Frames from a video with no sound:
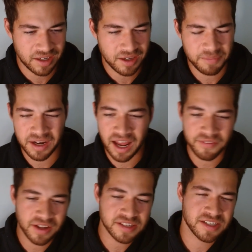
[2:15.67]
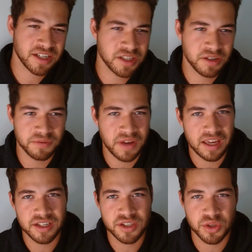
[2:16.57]
man, I've got such an
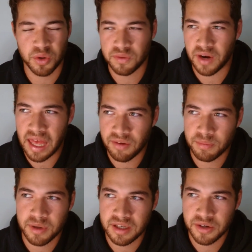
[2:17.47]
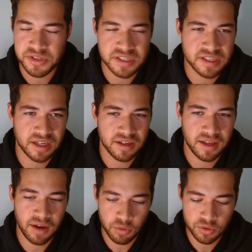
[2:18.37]
advantage over everybody else because
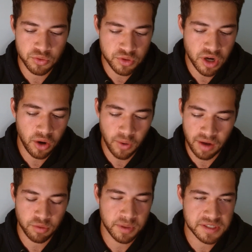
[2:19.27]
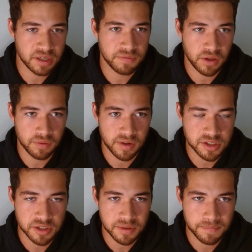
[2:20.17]
everybody's going to fail
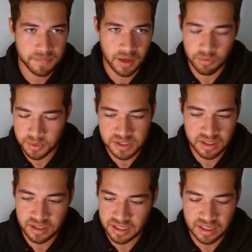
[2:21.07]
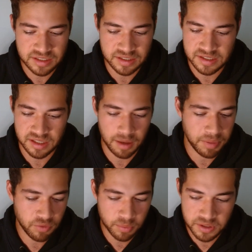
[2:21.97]
eventually. Everybody's going to get into a slump.
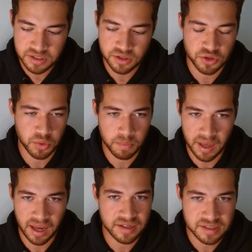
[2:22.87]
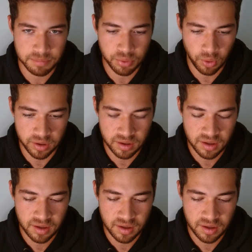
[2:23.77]
Everybody's going to do bad at some point.